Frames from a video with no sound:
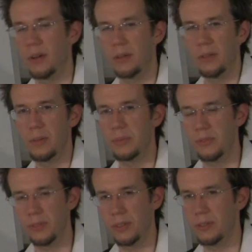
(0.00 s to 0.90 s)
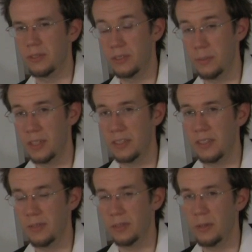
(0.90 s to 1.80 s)
note groups for those
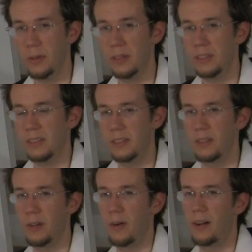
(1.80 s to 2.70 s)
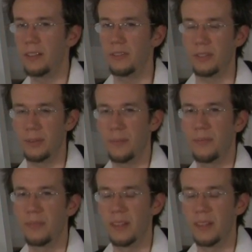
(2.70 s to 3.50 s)
diminished 7th chords, then you know all of them.